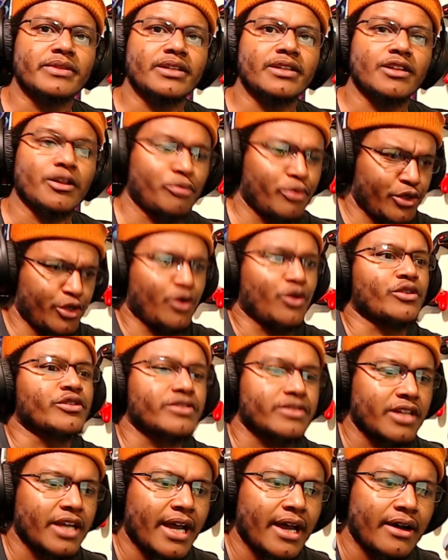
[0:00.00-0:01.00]
The pre-order's
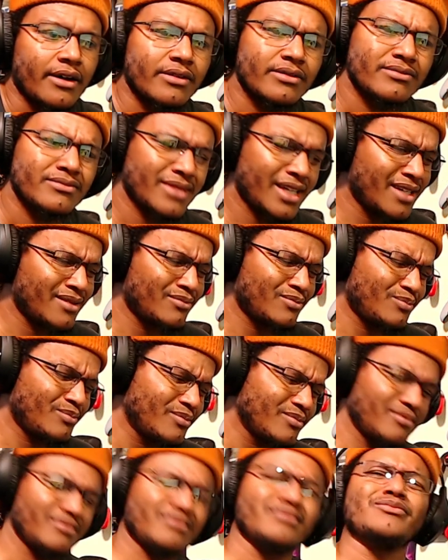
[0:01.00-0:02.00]
now. Like,
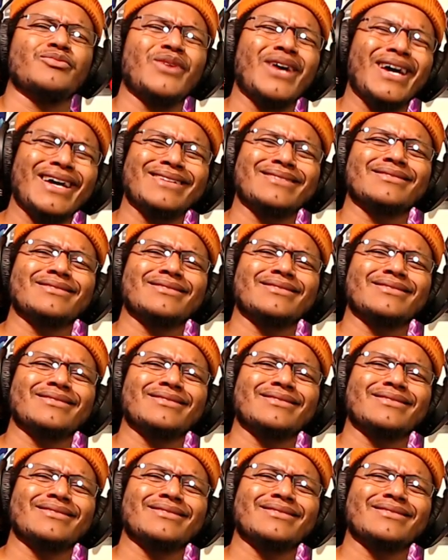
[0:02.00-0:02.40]
what?